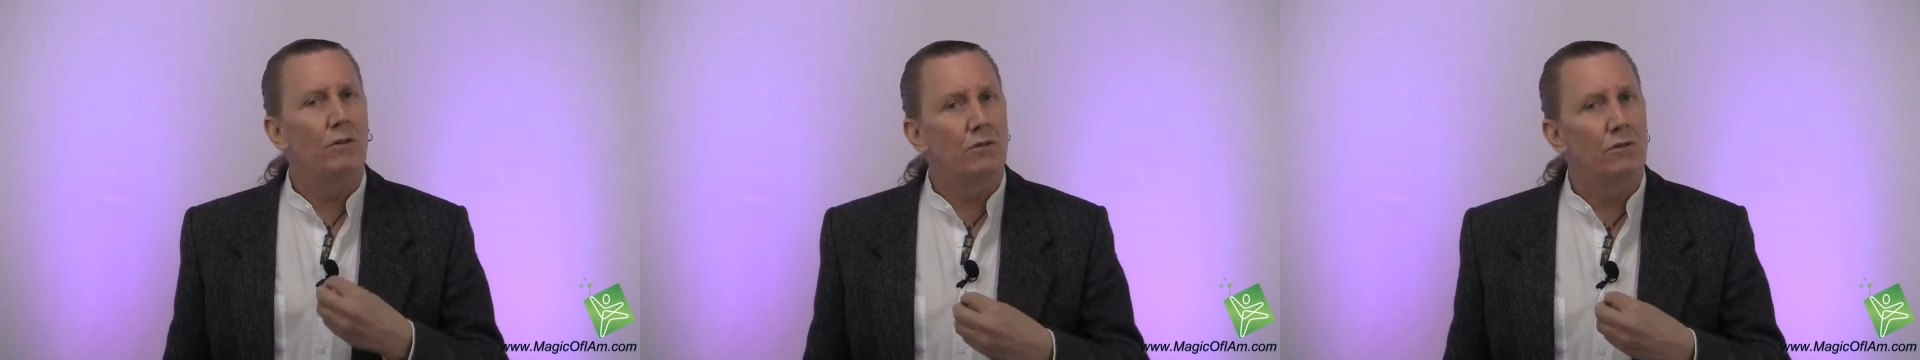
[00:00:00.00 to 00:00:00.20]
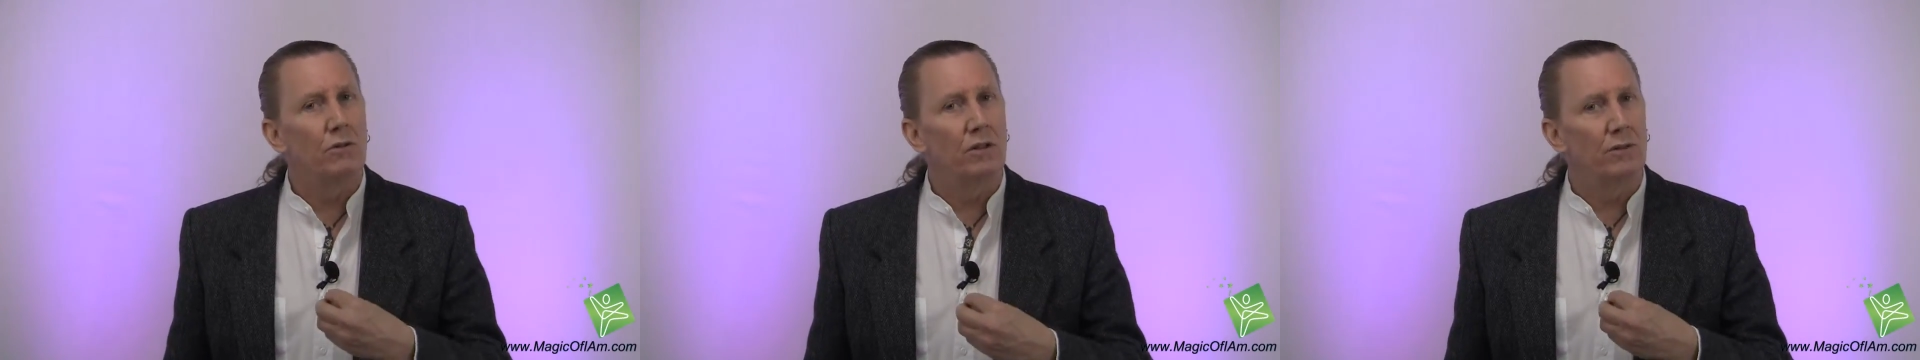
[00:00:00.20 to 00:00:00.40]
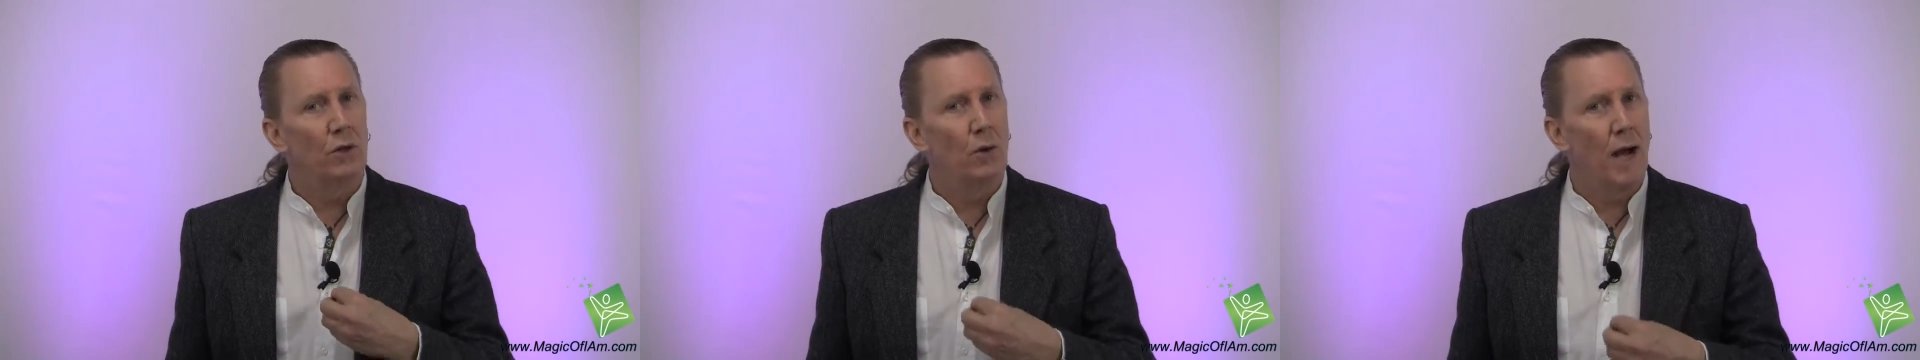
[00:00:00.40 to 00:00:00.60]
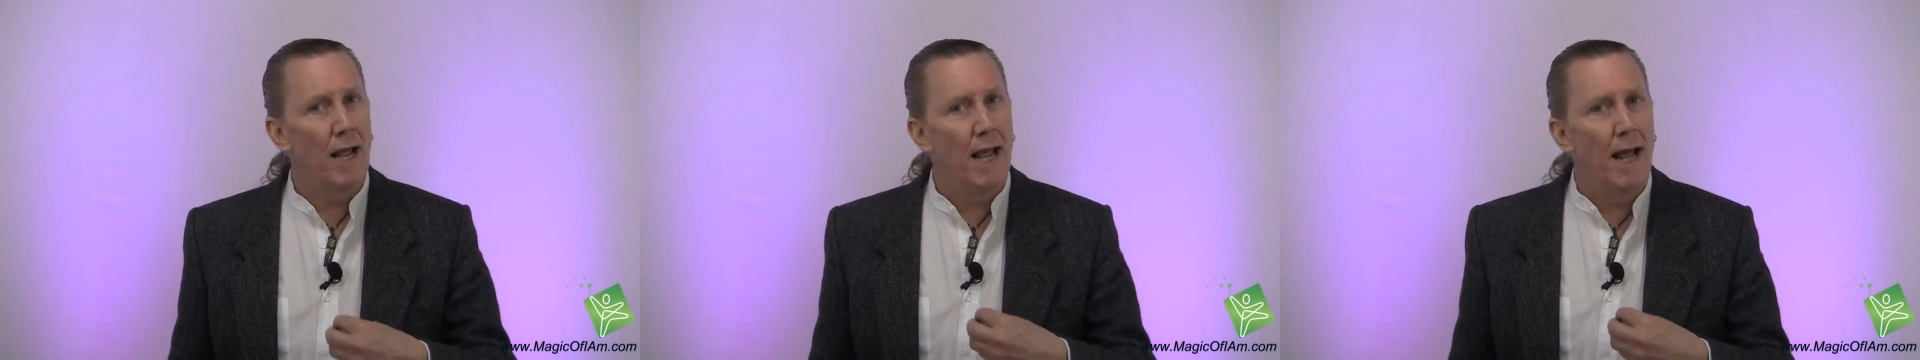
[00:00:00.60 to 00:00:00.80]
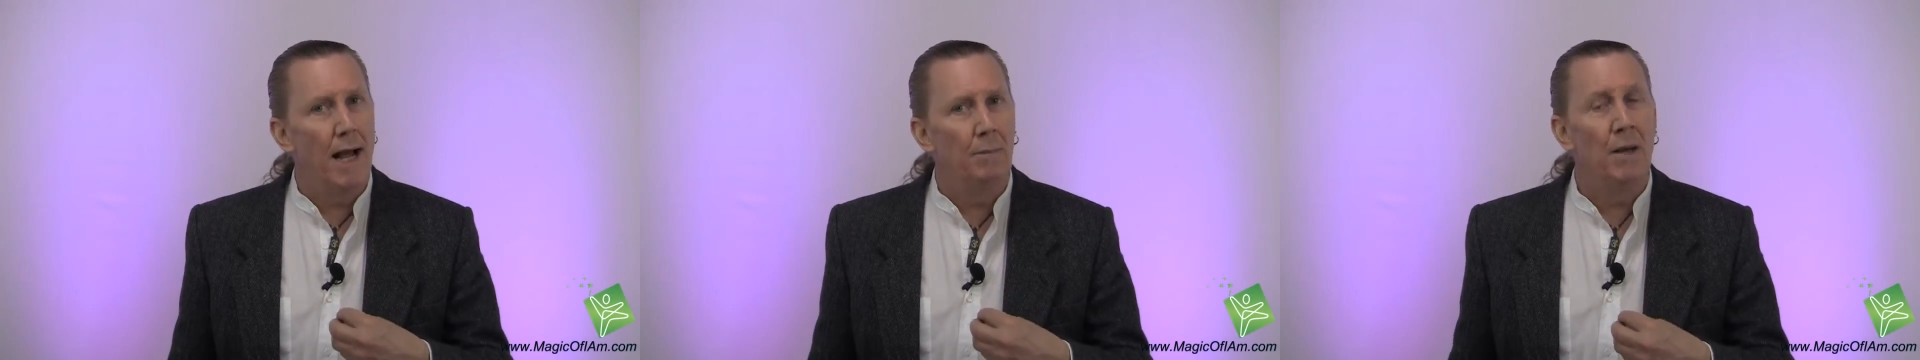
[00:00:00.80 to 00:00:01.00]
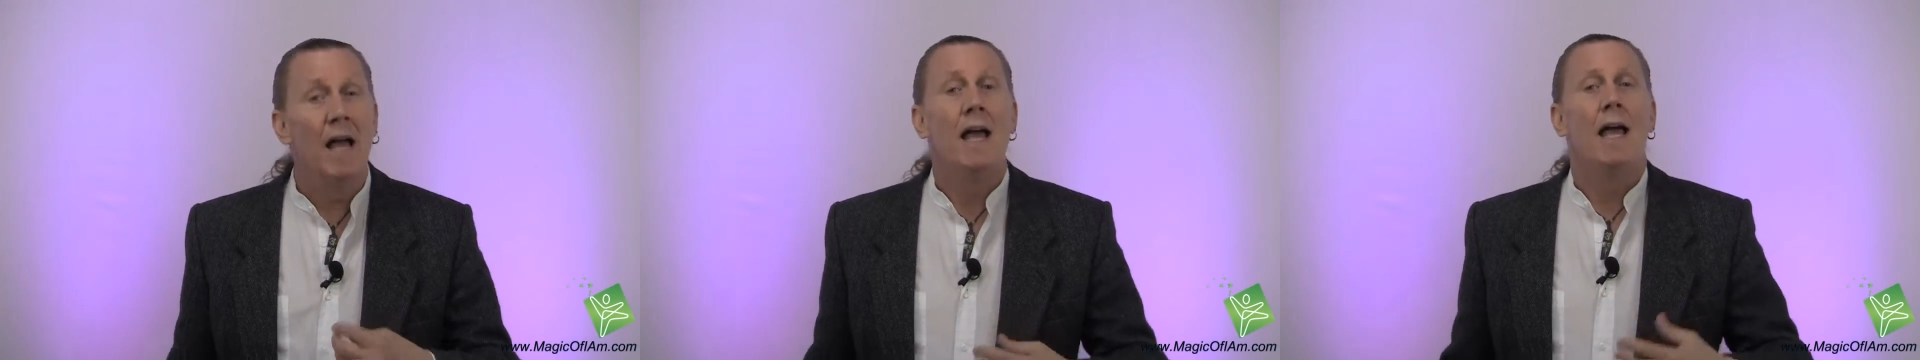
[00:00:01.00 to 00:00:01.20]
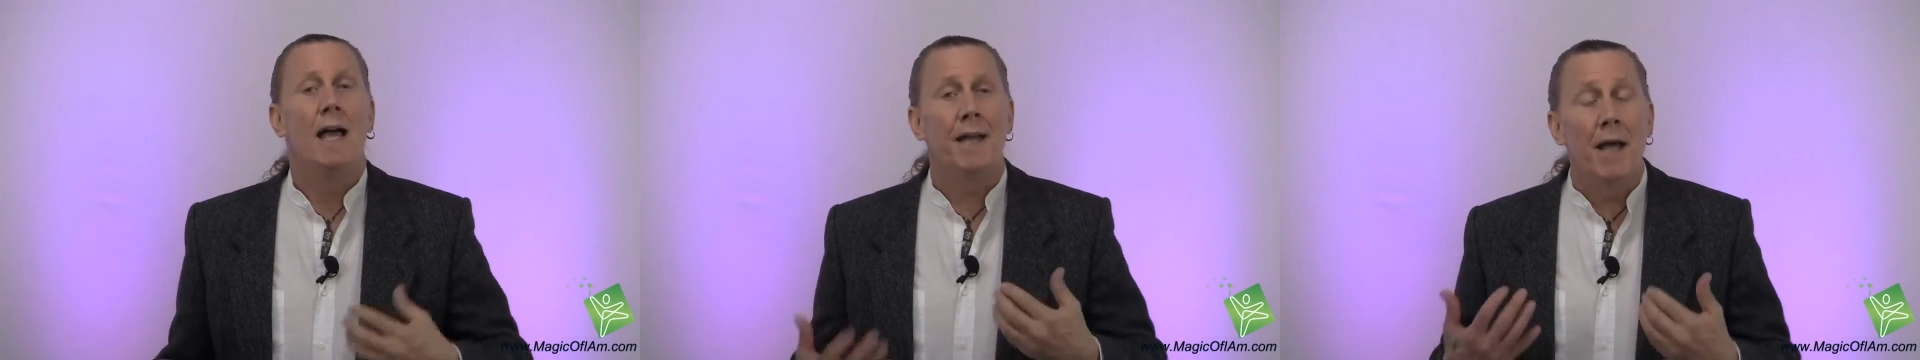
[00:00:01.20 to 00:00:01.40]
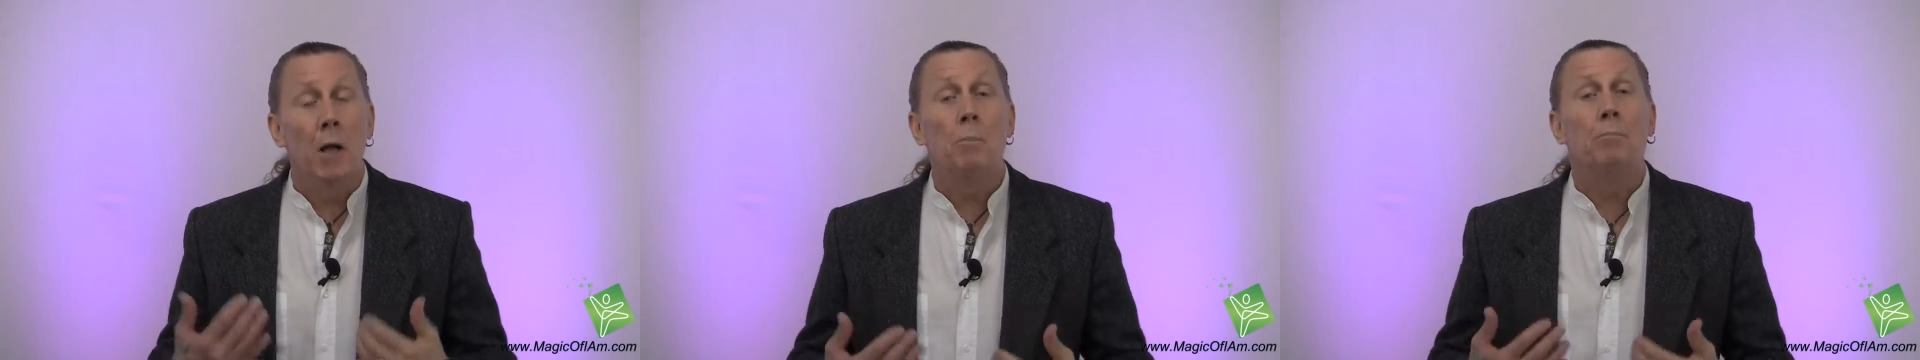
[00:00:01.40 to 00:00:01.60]
truth of who I am
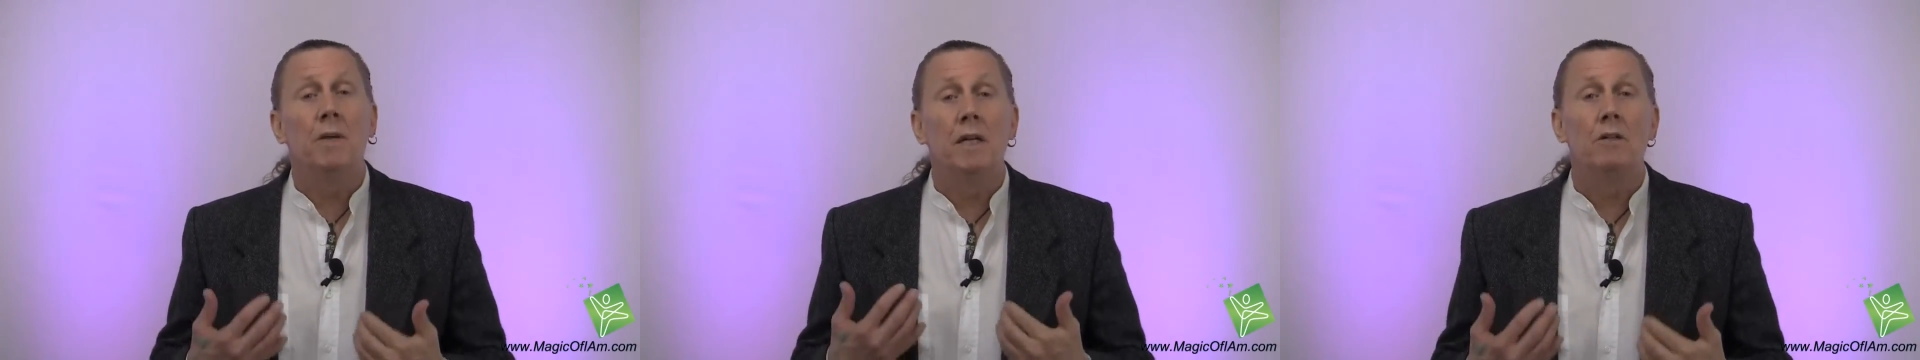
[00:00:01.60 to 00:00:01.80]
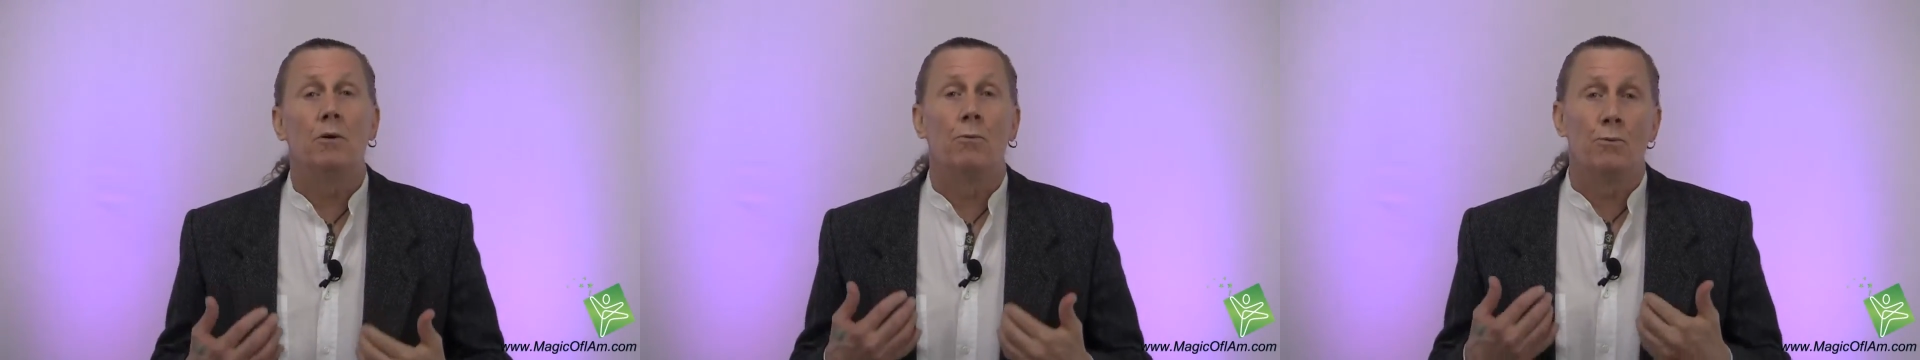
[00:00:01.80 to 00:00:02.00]
and help me to